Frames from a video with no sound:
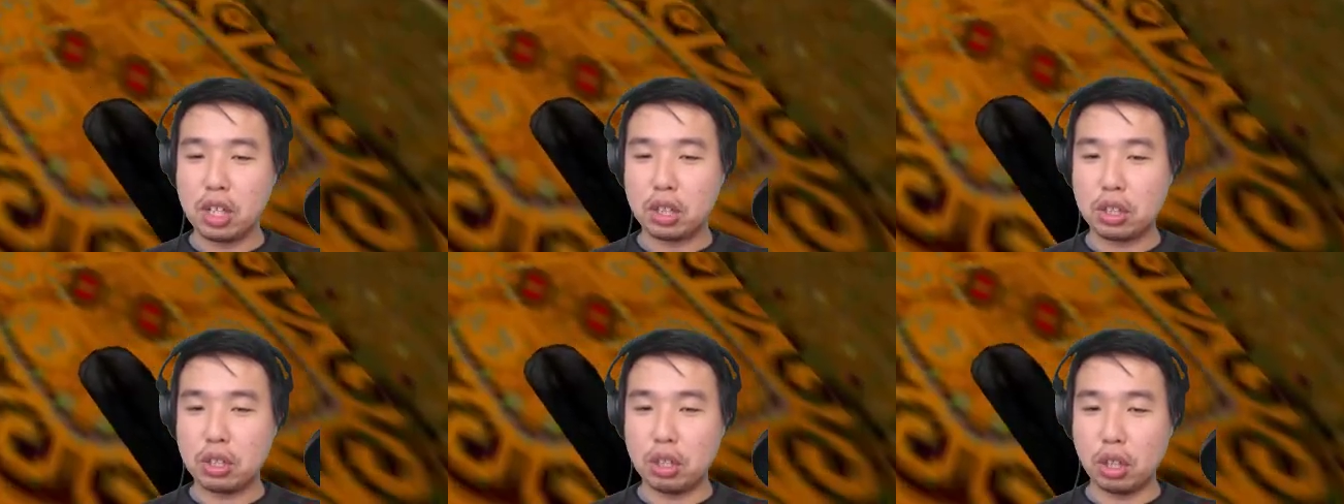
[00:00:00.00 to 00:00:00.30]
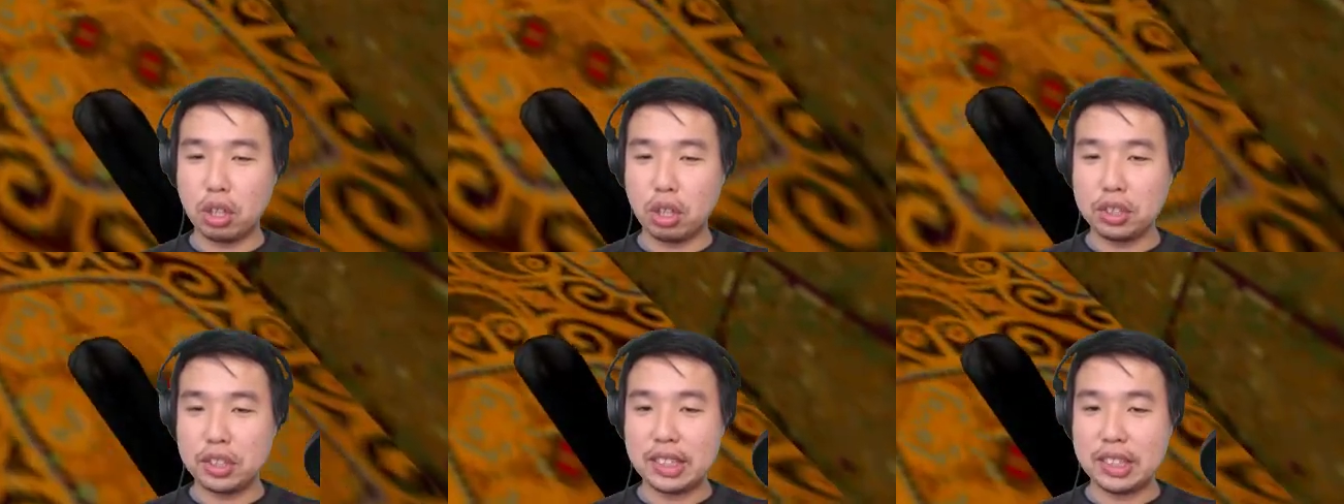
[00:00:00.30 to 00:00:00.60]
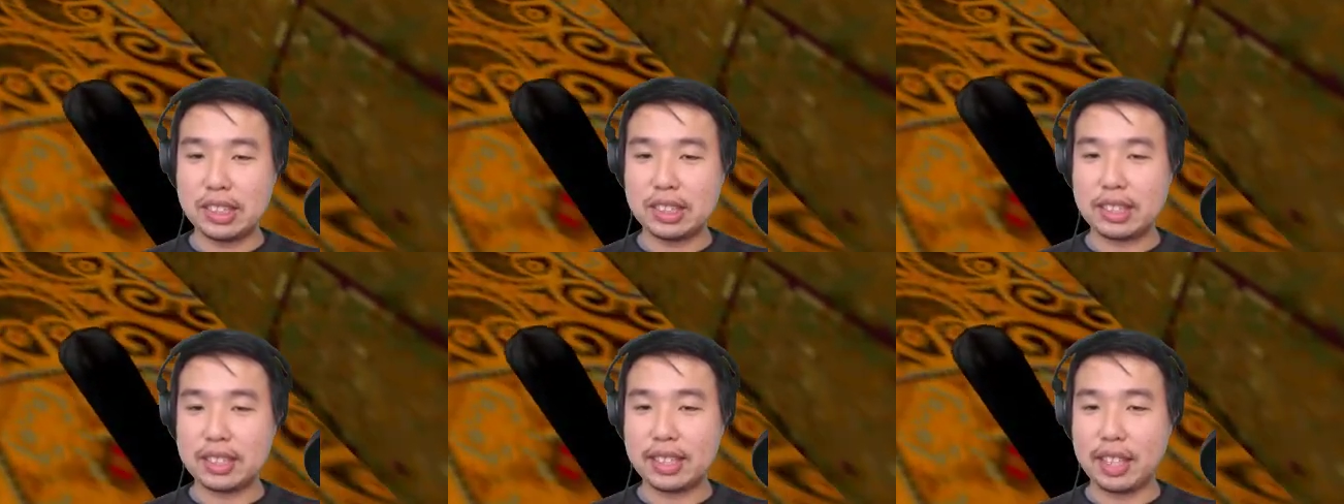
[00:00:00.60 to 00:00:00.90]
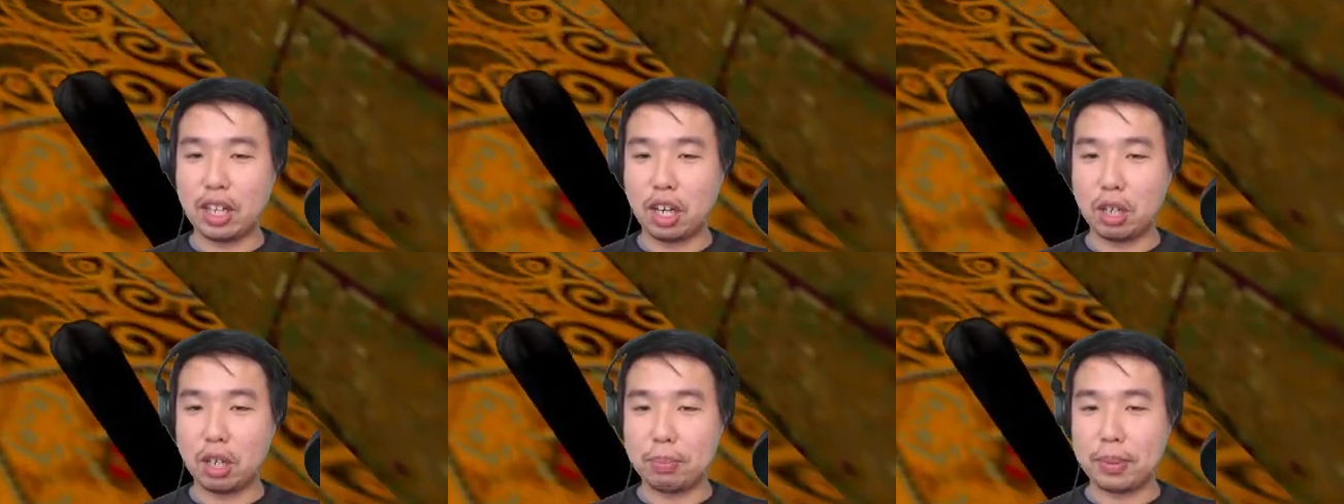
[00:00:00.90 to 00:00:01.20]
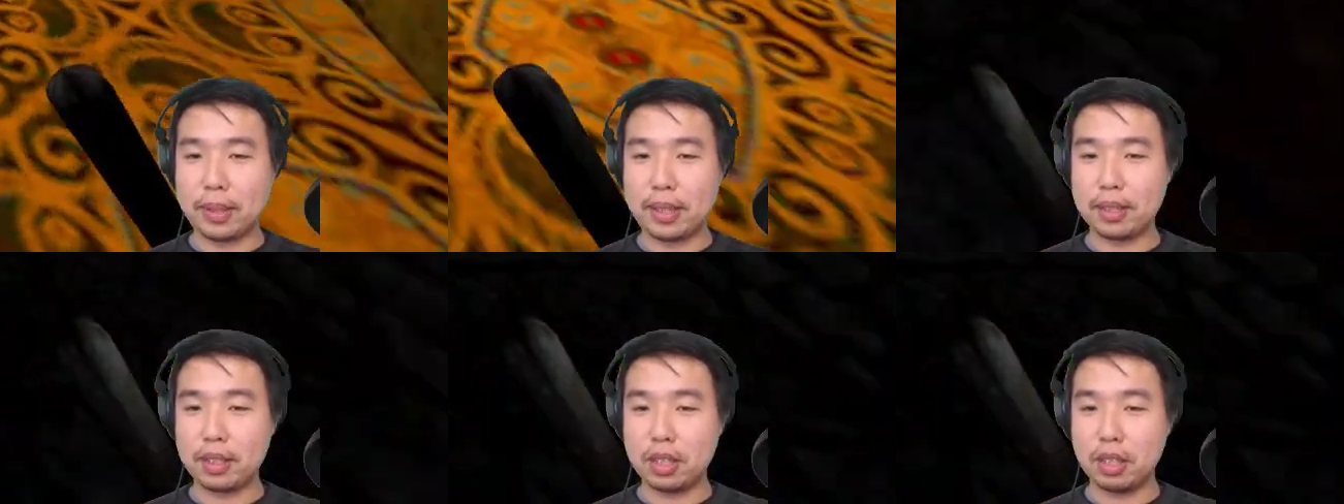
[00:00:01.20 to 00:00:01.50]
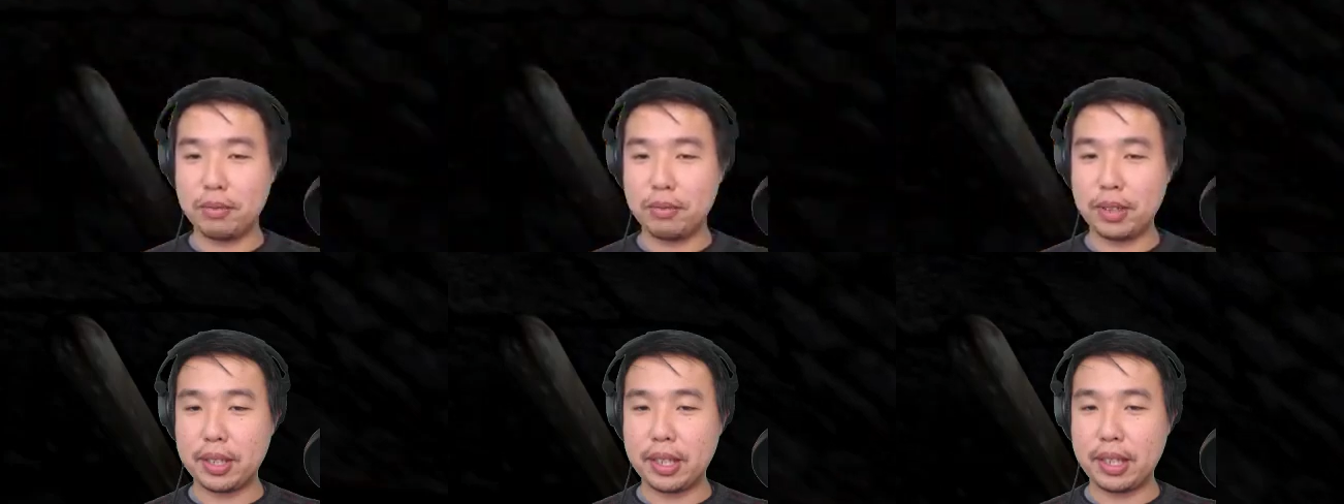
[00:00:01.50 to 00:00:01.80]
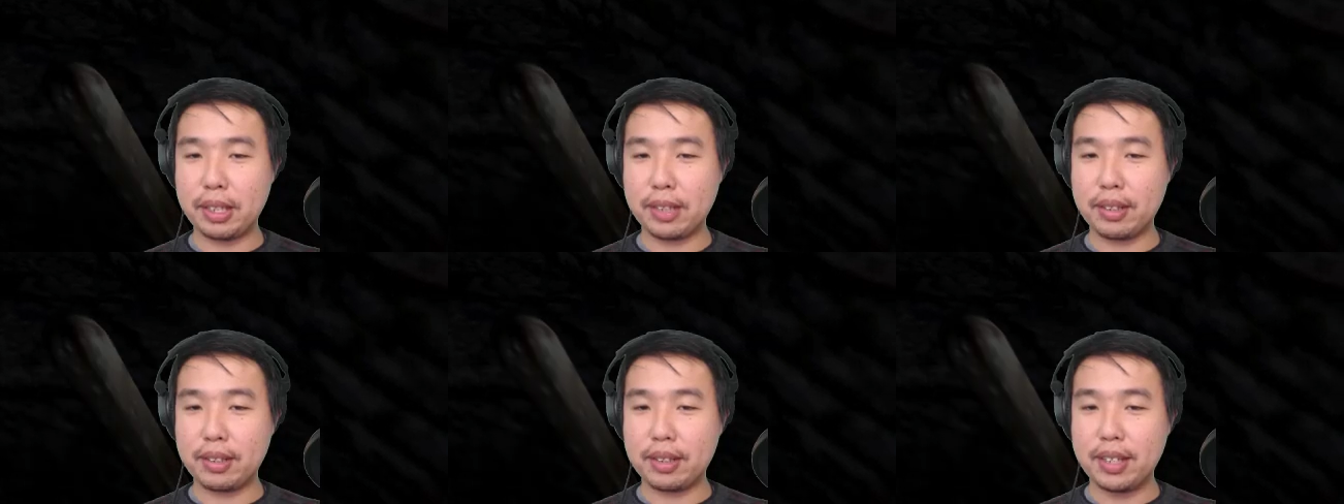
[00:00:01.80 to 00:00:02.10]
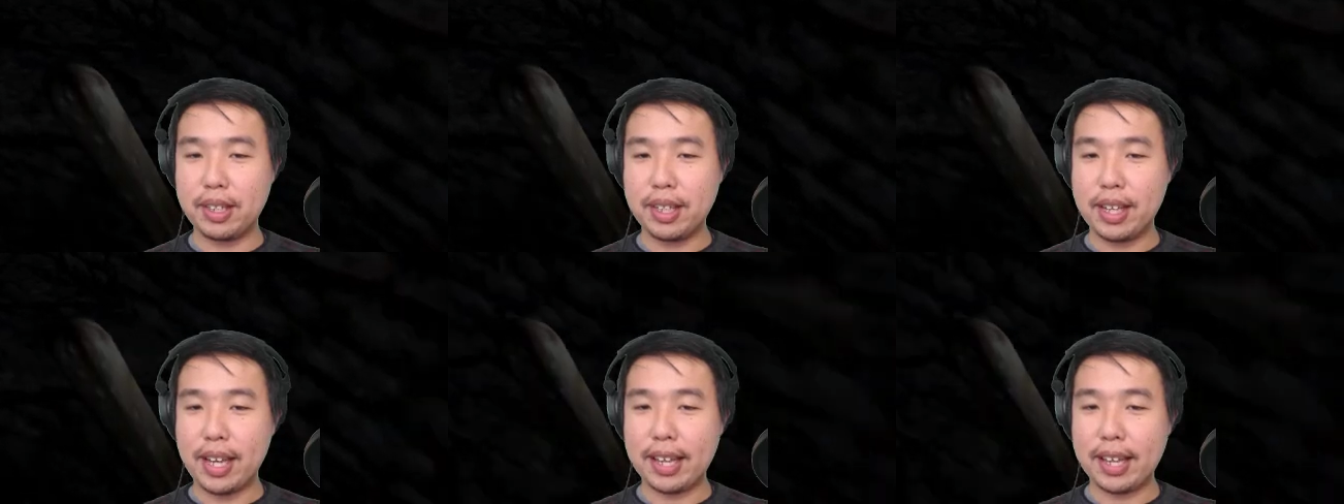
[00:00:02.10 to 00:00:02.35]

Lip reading: golden carpet over here,